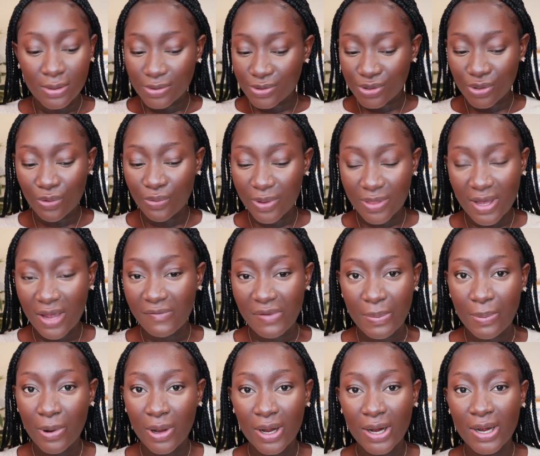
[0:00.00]
So with every
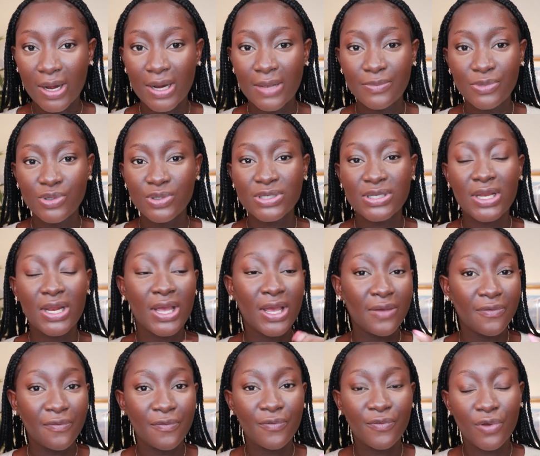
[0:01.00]
product that I'm using,
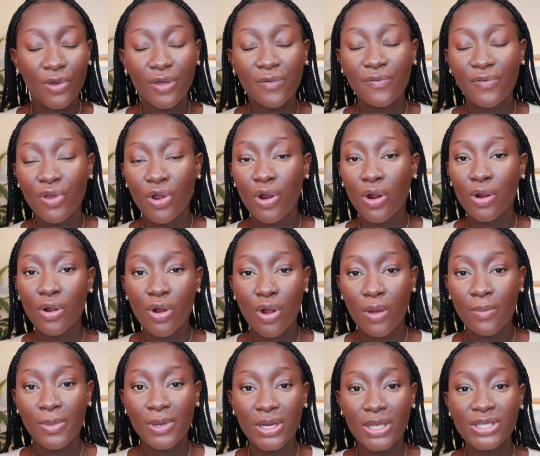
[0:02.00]
if you're a
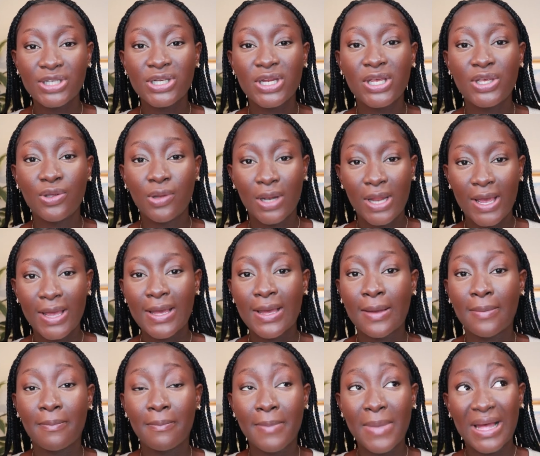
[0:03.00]
combination and you like
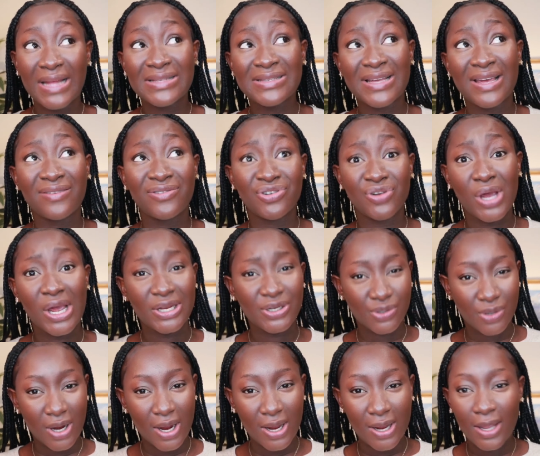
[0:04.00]
mattes, like
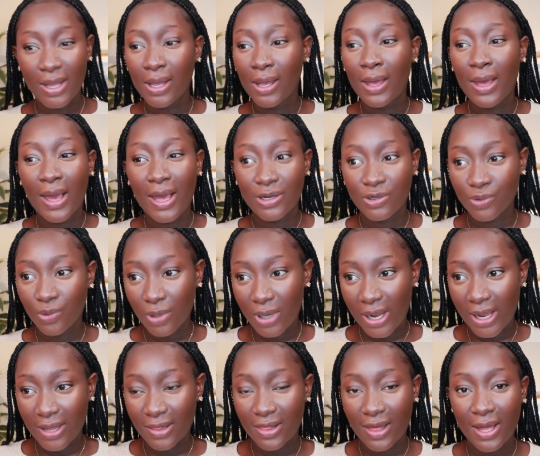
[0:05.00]
dry, I don't
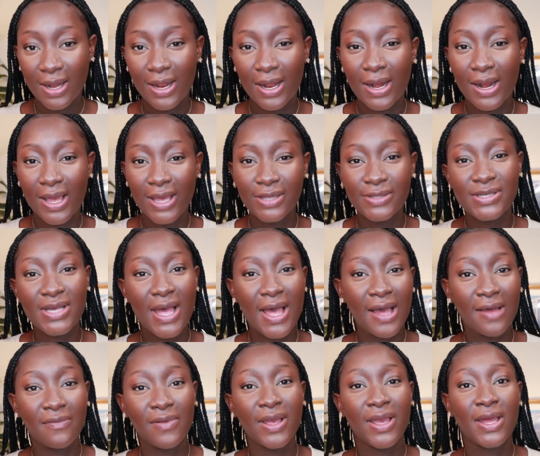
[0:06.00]
like that. I like to
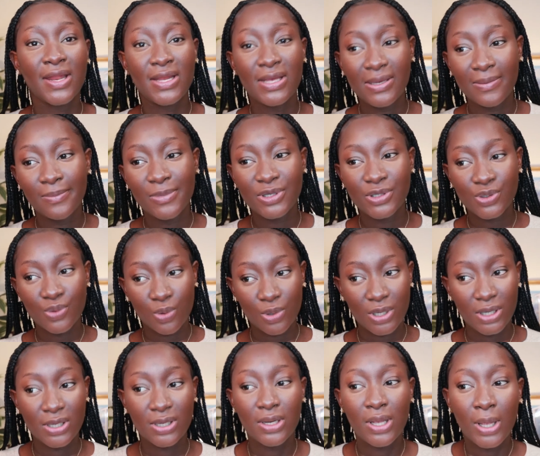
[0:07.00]
have like an
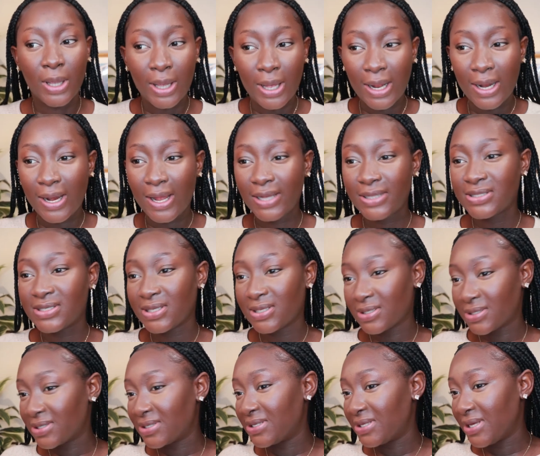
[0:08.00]
in-between. I like
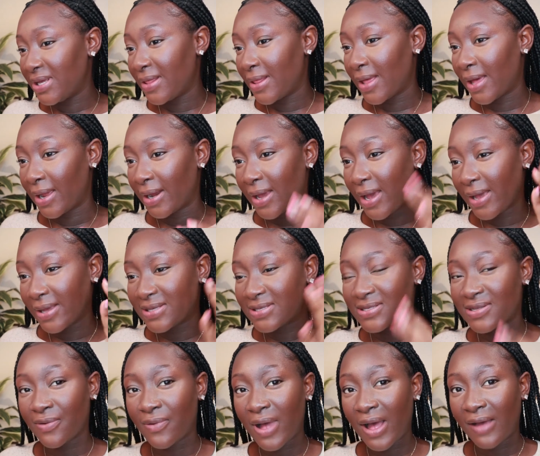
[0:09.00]
to see that I
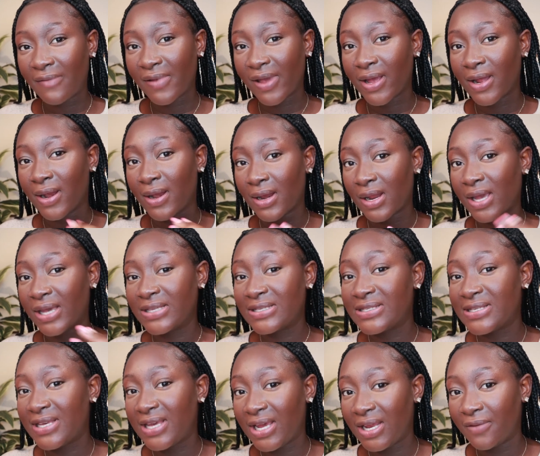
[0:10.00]
still have like a nice
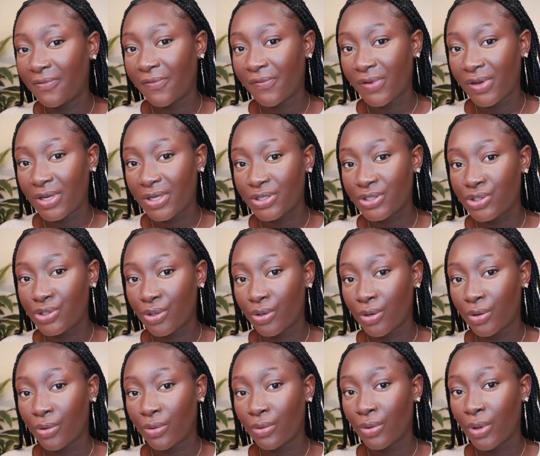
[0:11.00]
skin finish, you
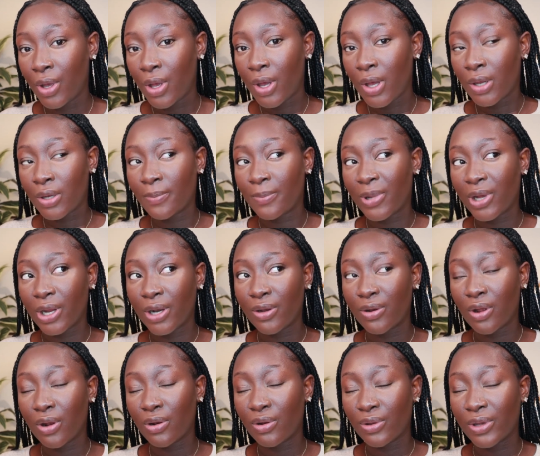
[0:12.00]
know, but
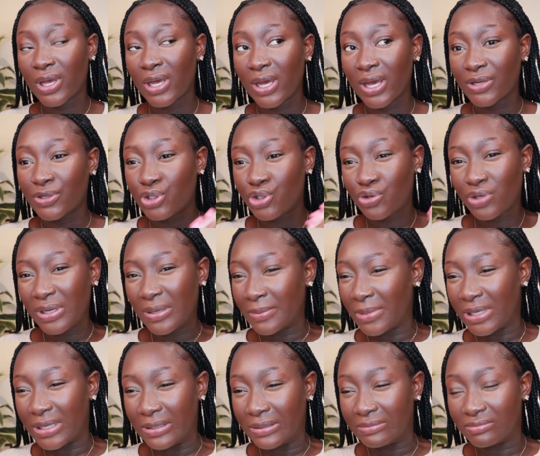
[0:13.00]
not looking
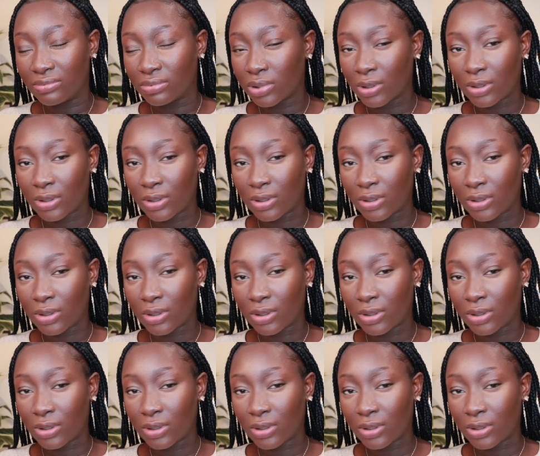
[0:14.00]
extremely,